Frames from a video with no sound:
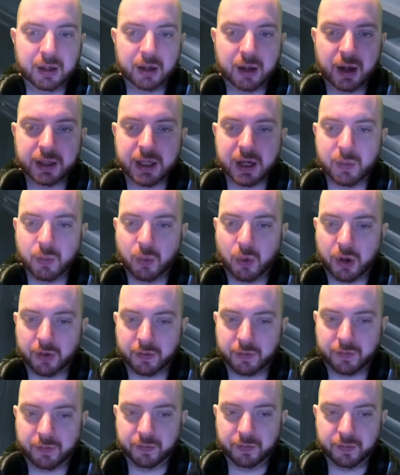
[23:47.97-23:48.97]
I didn't want
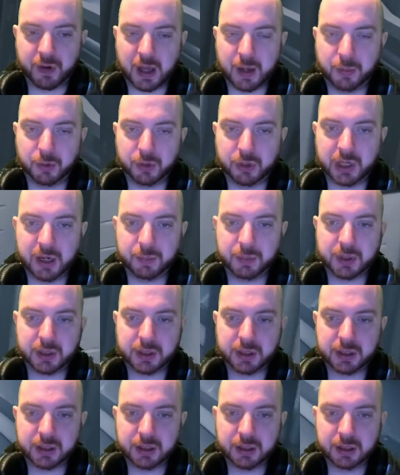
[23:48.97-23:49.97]
flyable
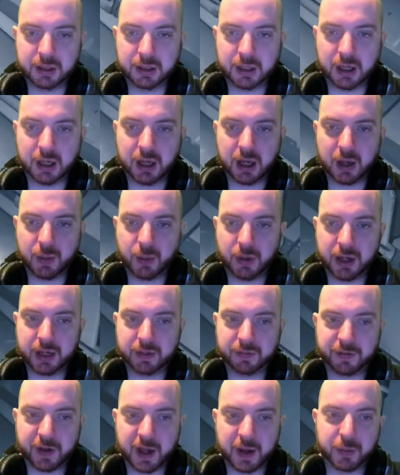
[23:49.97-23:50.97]
ships. I wanted
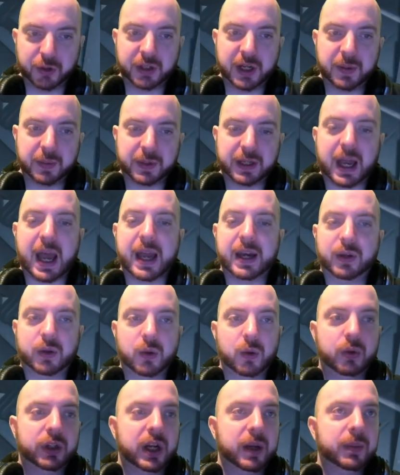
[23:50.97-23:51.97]
flyable ships and
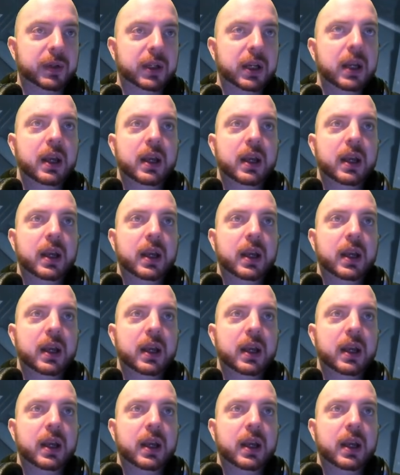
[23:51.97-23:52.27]
cool ships.